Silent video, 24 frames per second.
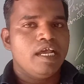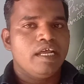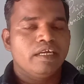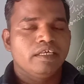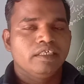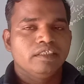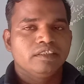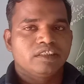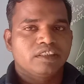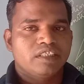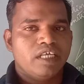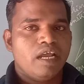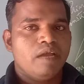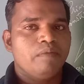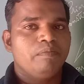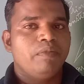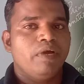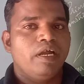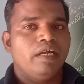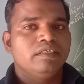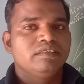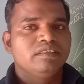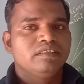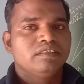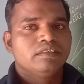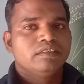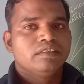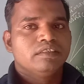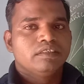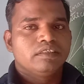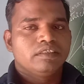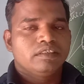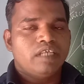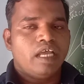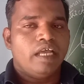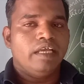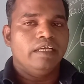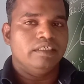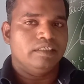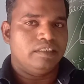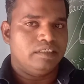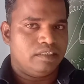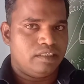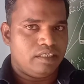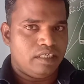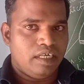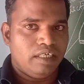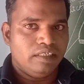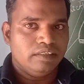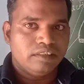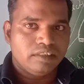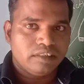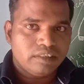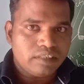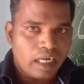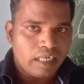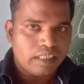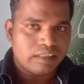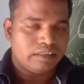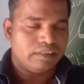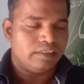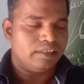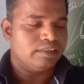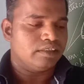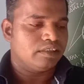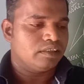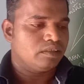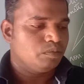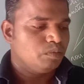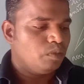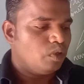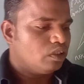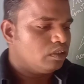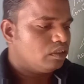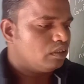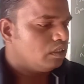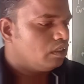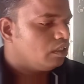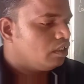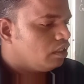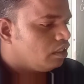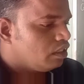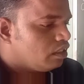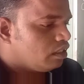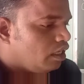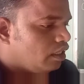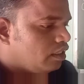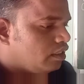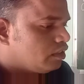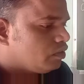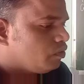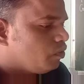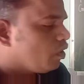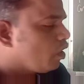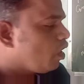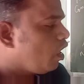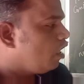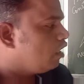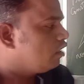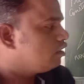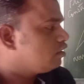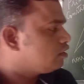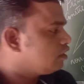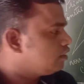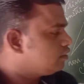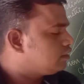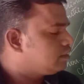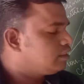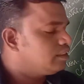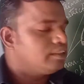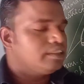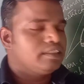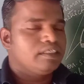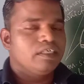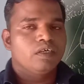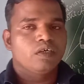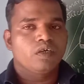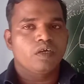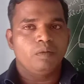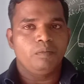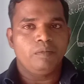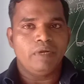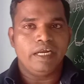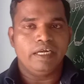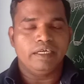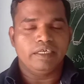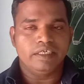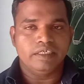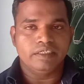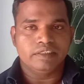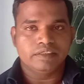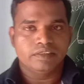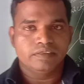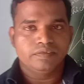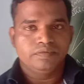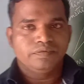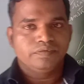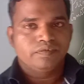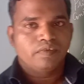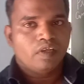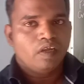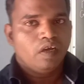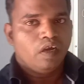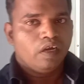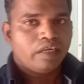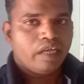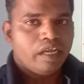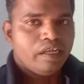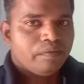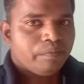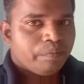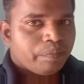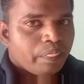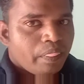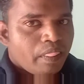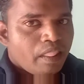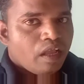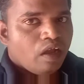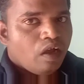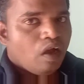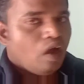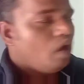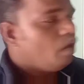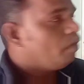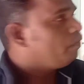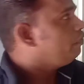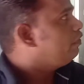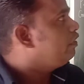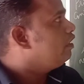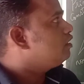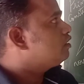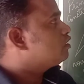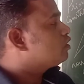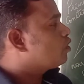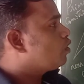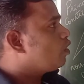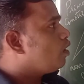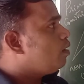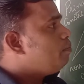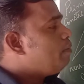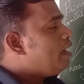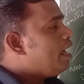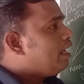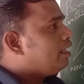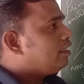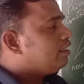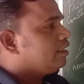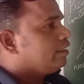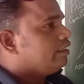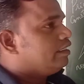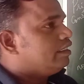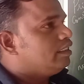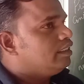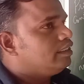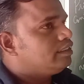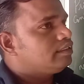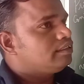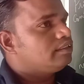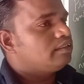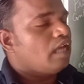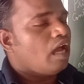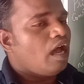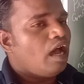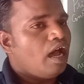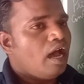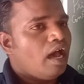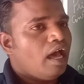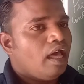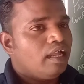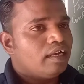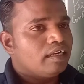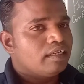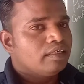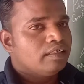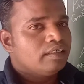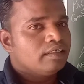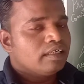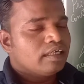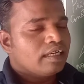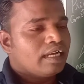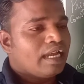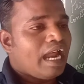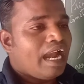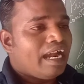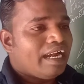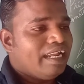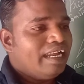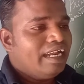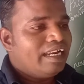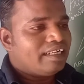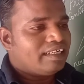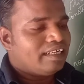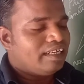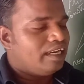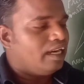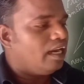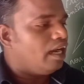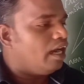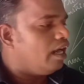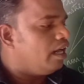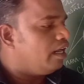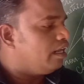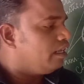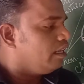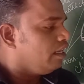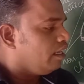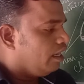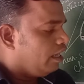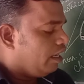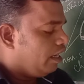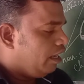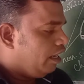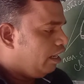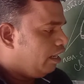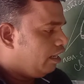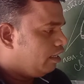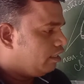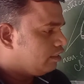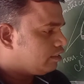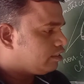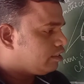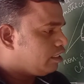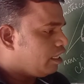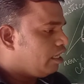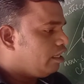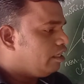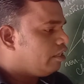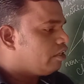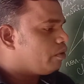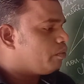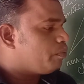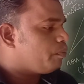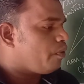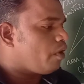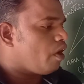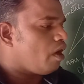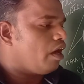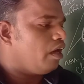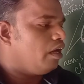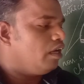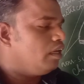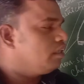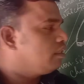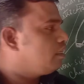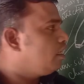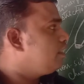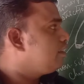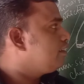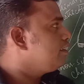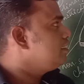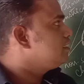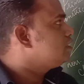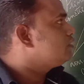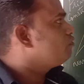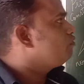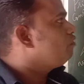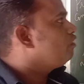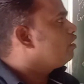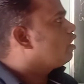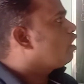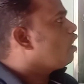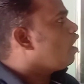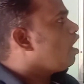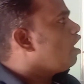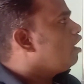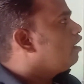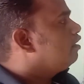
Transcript: in shape and size and structures. Both, that is we call it as sister chromatids. Okay. So these chromatids are connected in a center point, that is we call